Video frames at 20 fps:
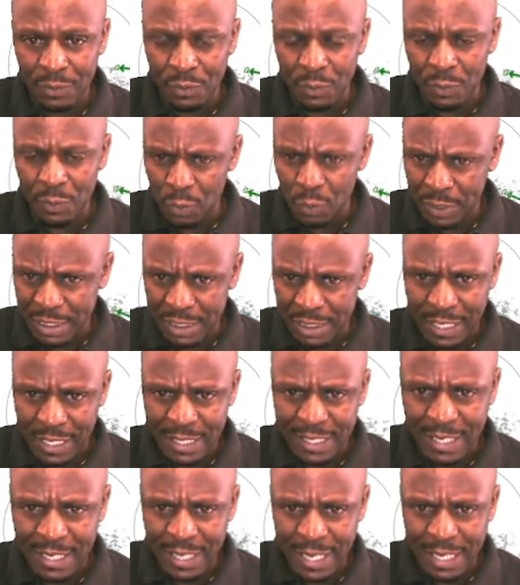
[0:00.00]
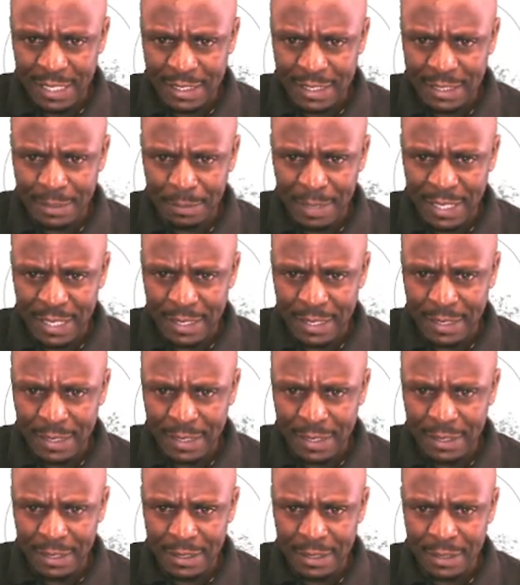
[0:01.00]
which is nothing else but the,
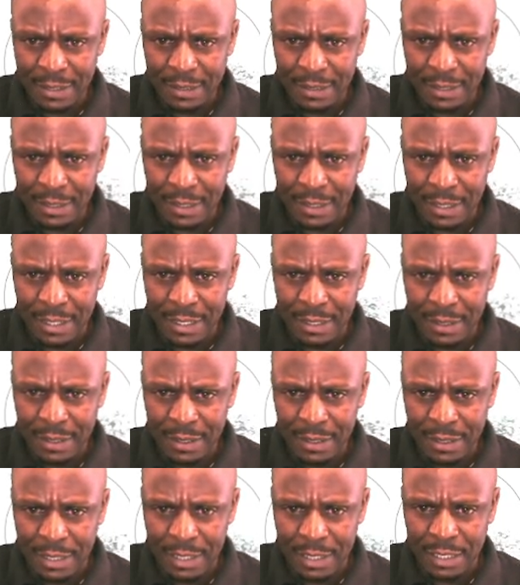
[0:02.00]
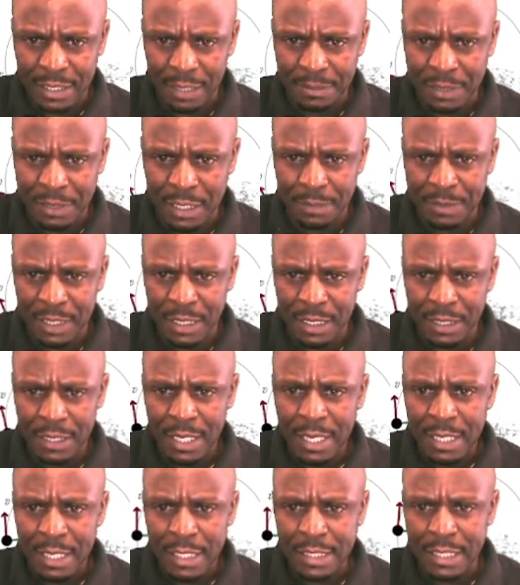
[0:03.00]
the t subscript t
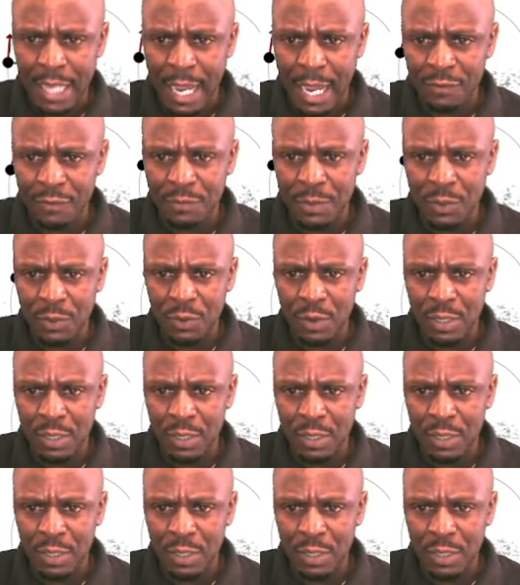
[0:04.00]
is a half period